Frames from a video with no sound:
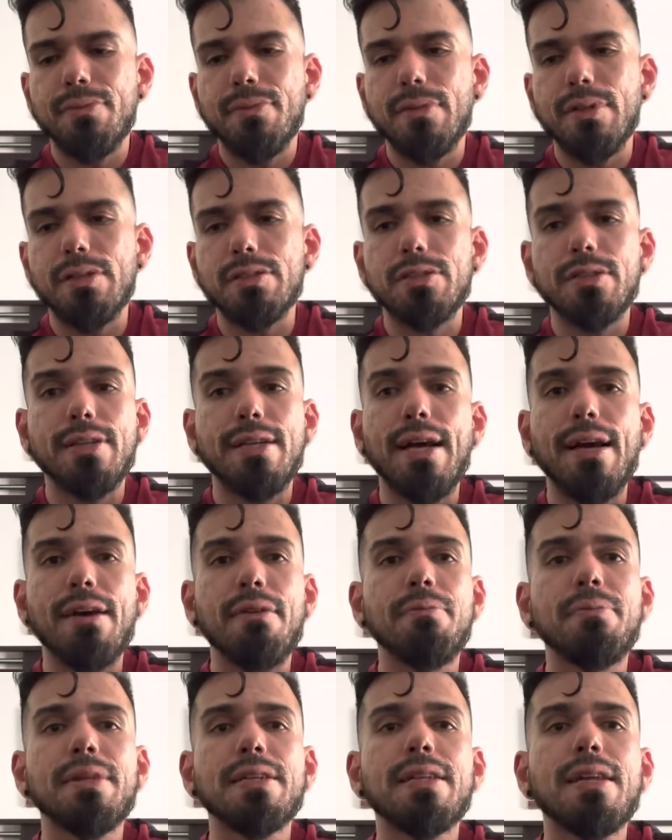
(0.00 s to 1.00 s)
Should it
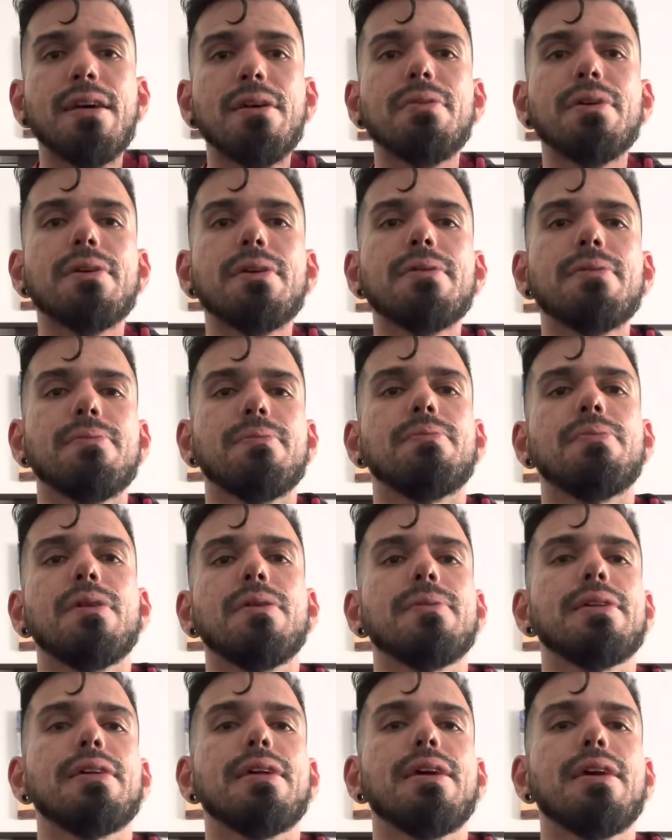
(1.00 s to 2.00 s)
have been that way?
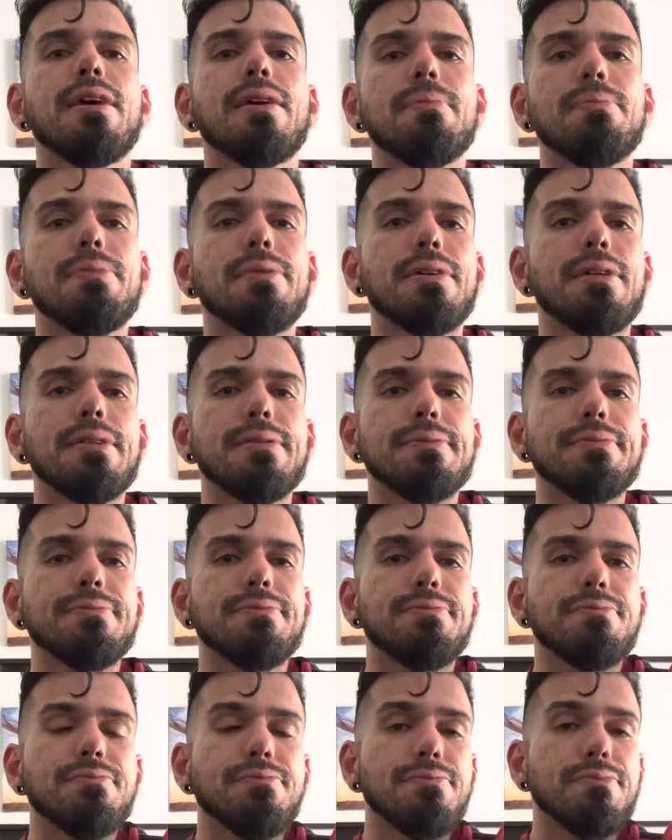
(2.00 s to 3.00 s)
Probably not, but
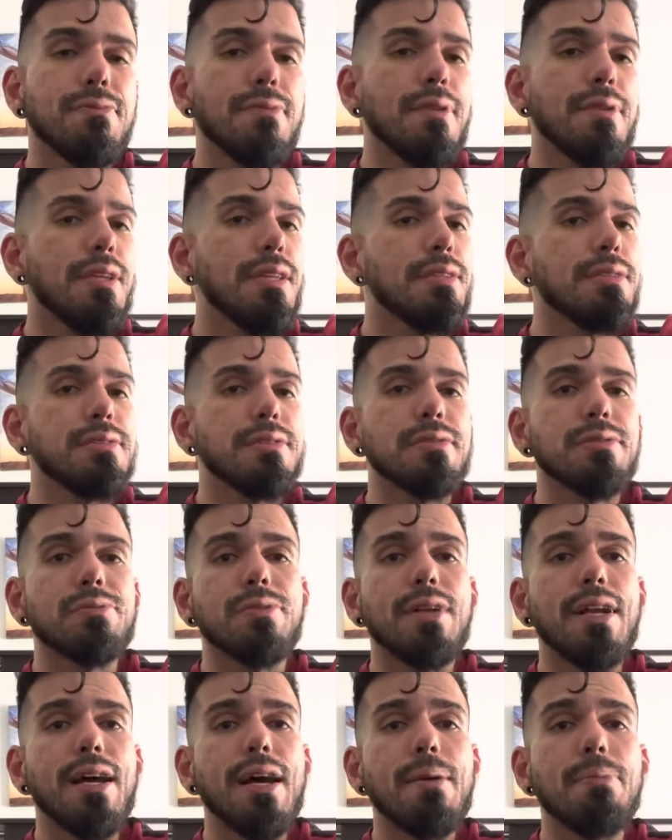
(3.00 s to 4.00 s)
that's just
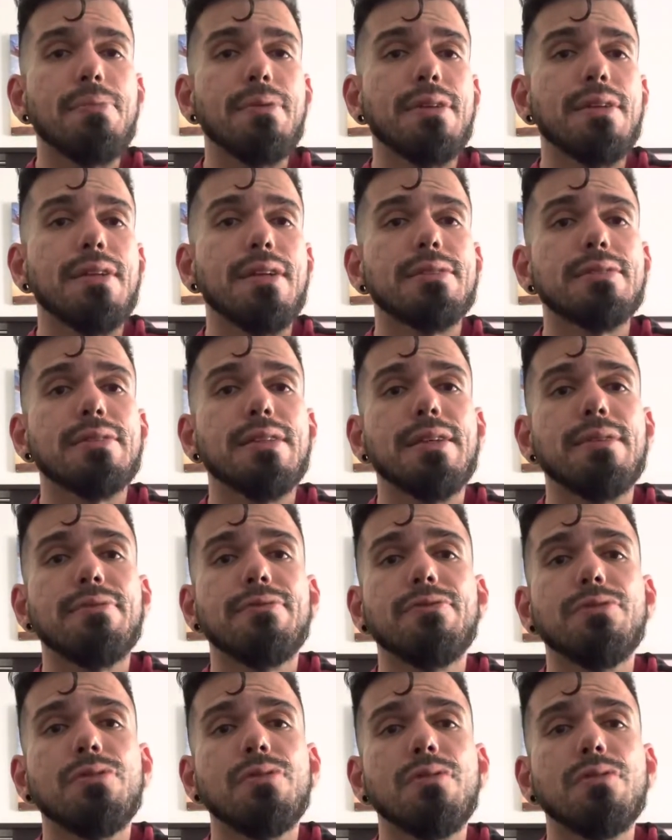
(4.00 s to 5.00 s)
what happened, and I take
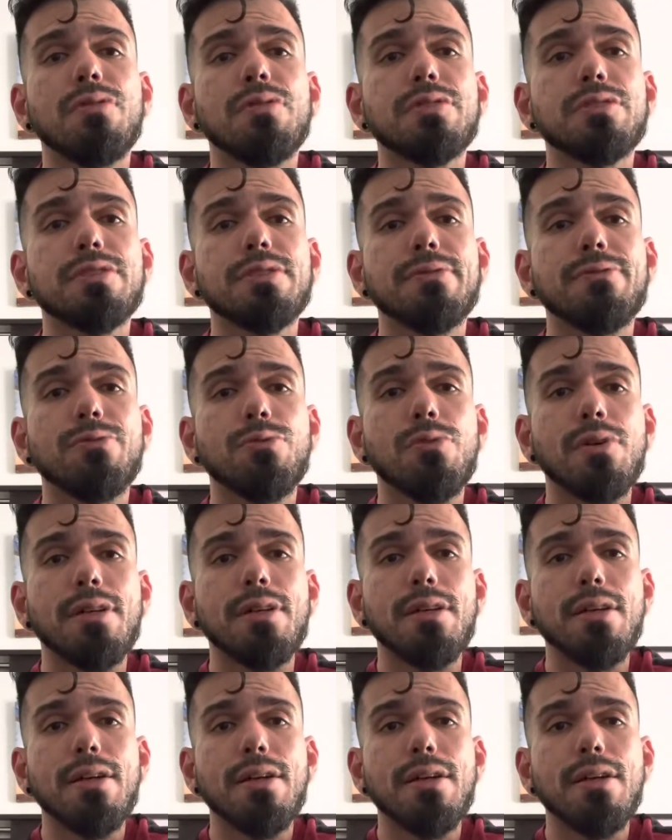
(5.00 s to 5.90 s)
full ownership for it.